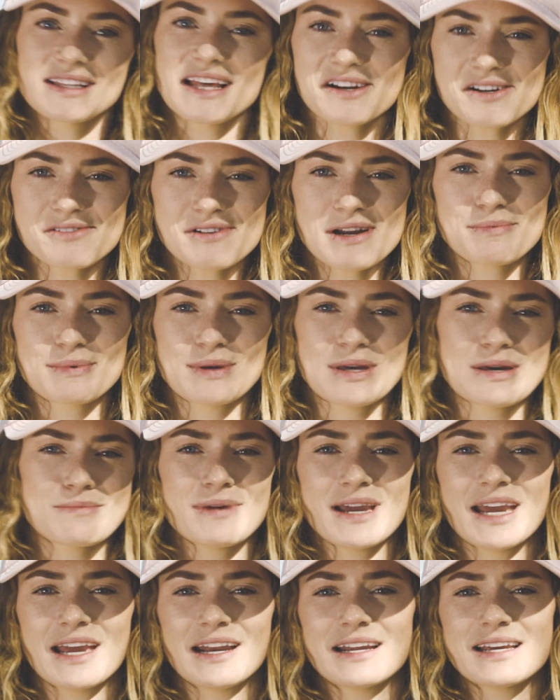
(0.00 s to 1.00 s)
Let Her Rip
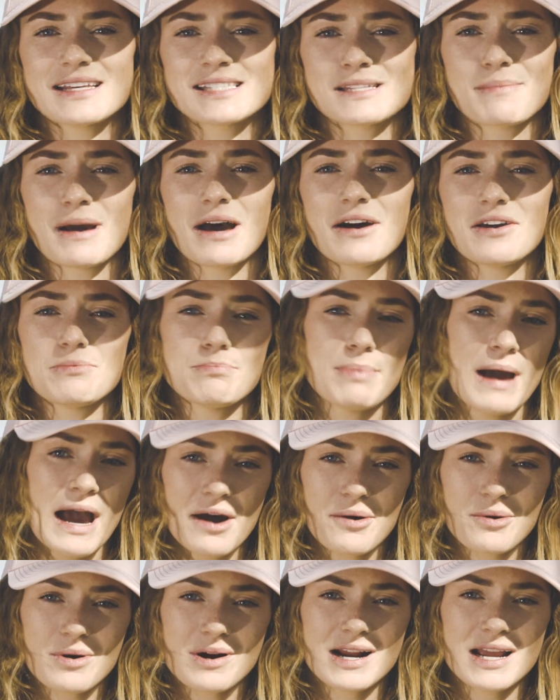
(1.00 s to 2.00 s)
campaign is about
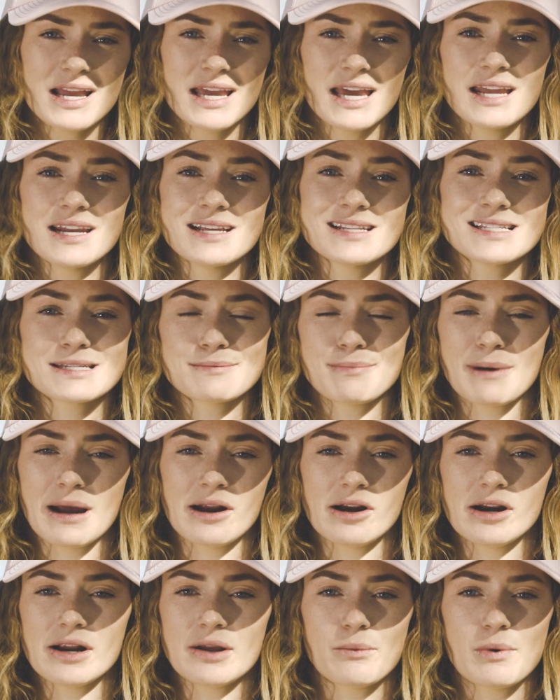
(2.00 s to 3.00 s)
empowering and
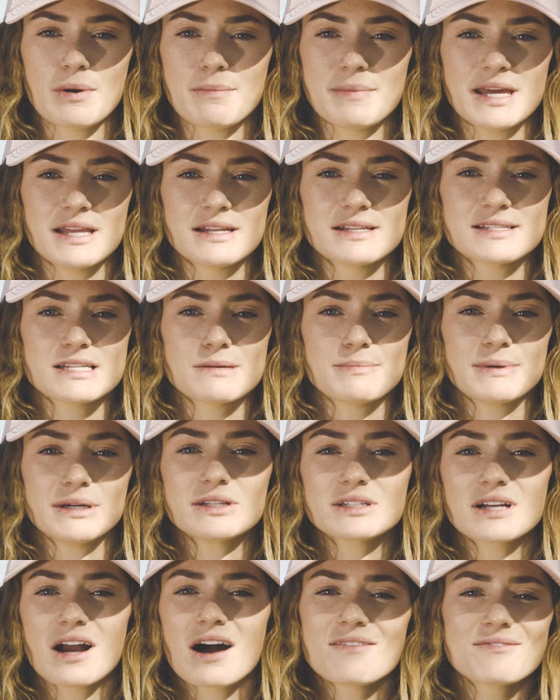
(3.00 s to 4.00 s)
inspiring women to
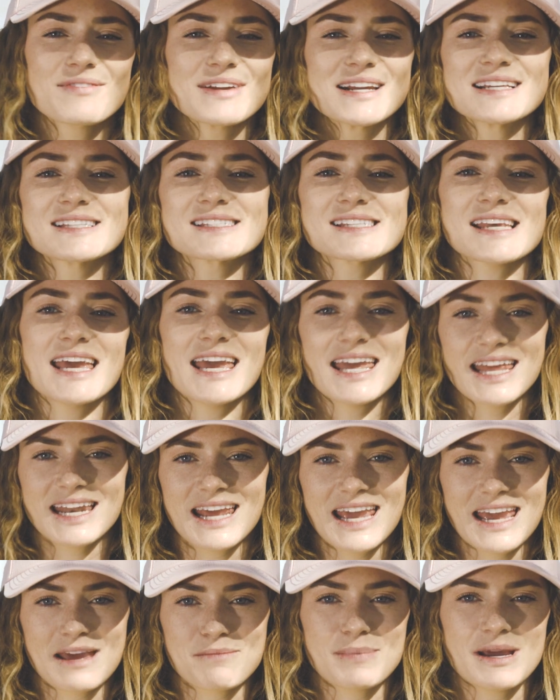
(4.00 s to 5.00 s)
build confidence
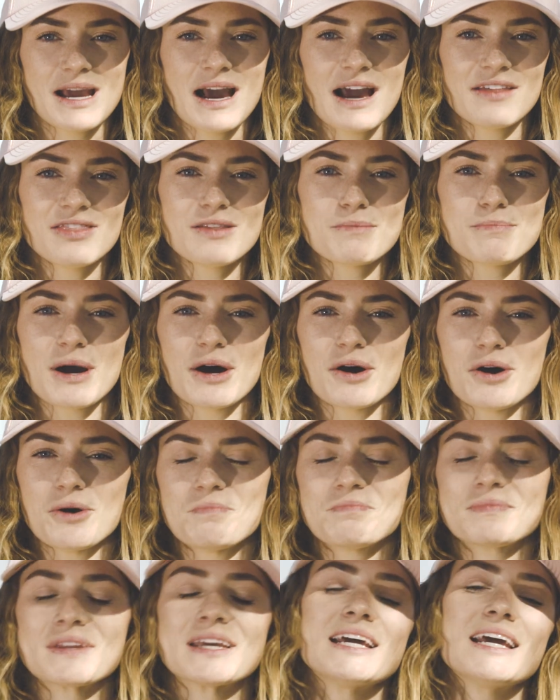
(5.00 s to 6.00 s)
in and behind the boat
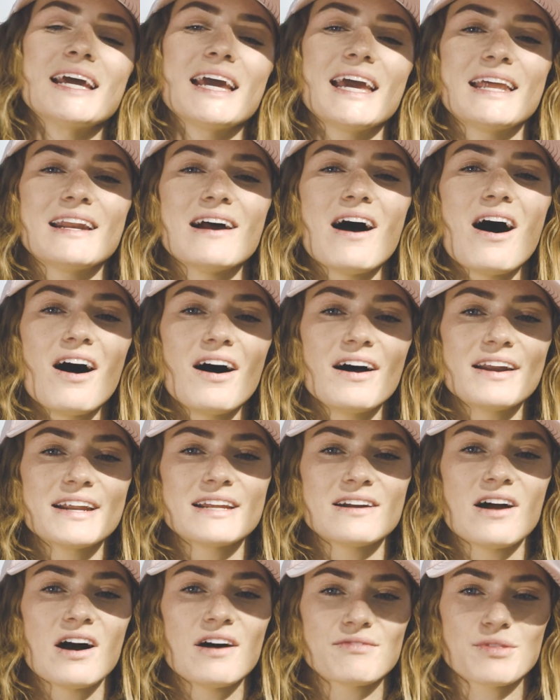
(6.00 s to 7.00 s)
and on
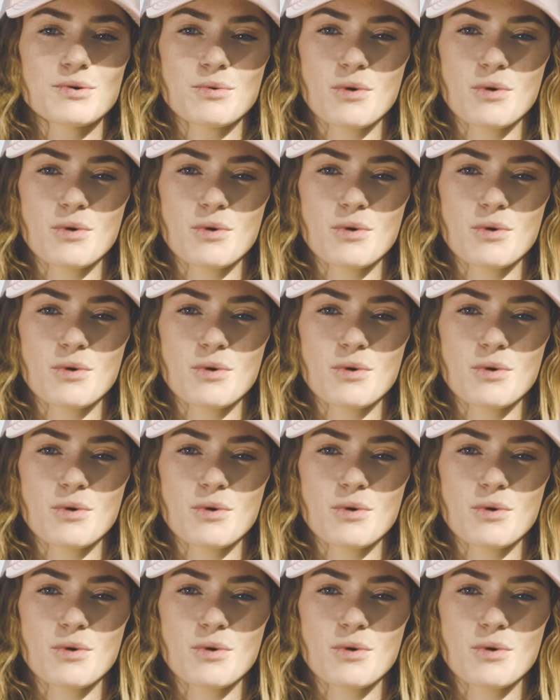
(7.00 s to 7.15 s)
and off the